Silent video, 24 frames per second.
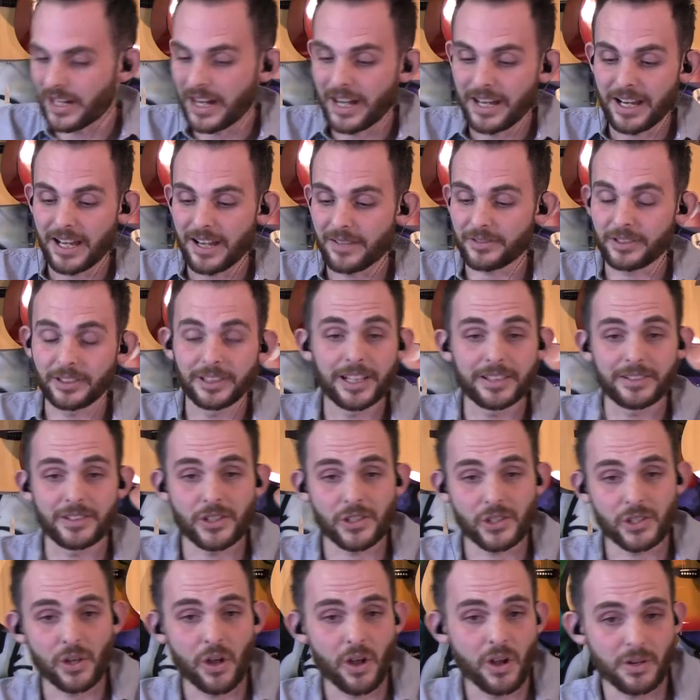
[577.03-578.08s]
kind of have to let the
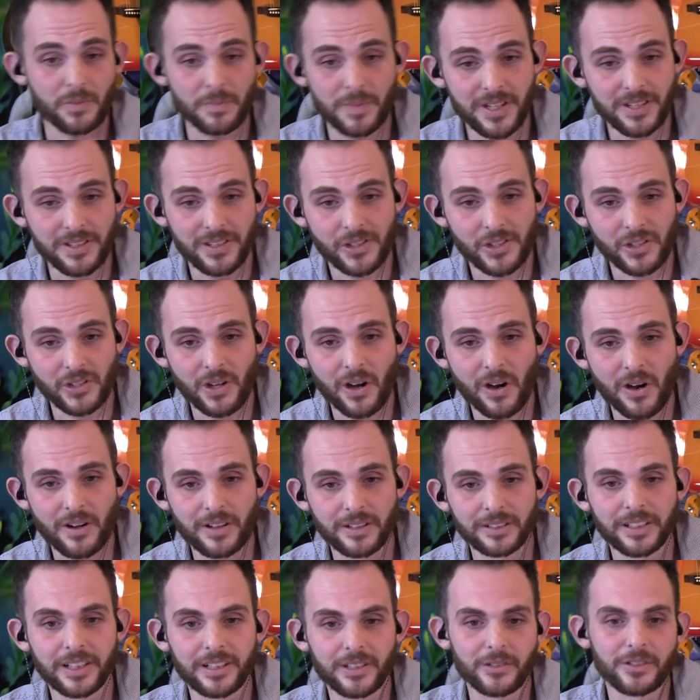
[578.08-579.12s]
song be the star
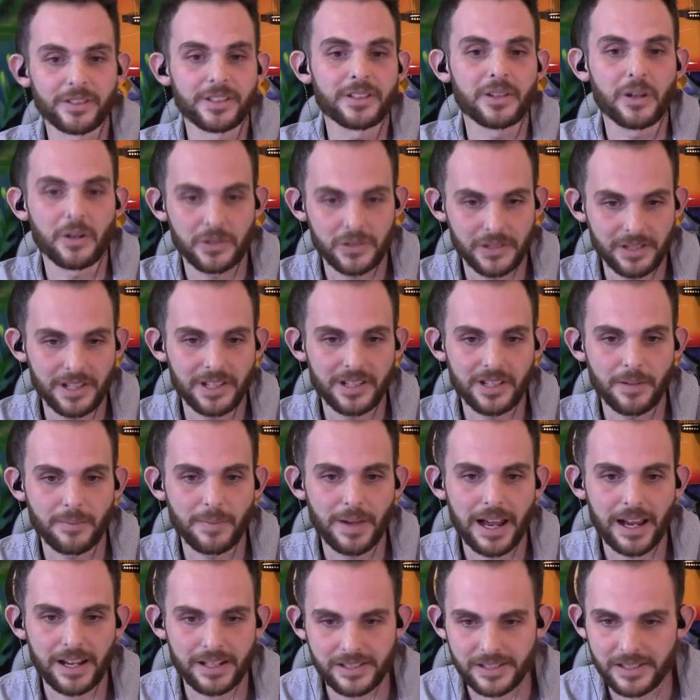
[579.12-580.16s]
and let your egos take a
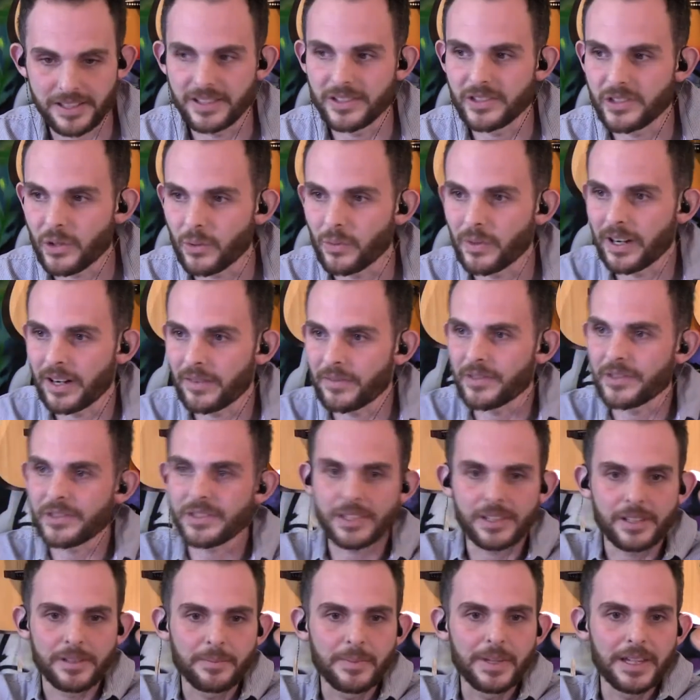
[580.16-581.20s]
back seat to whatever's
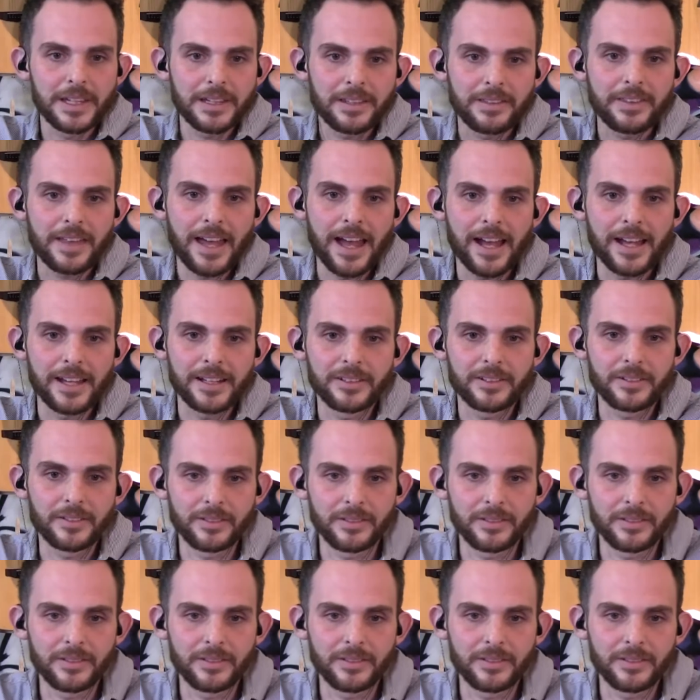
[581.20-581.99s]
going to make that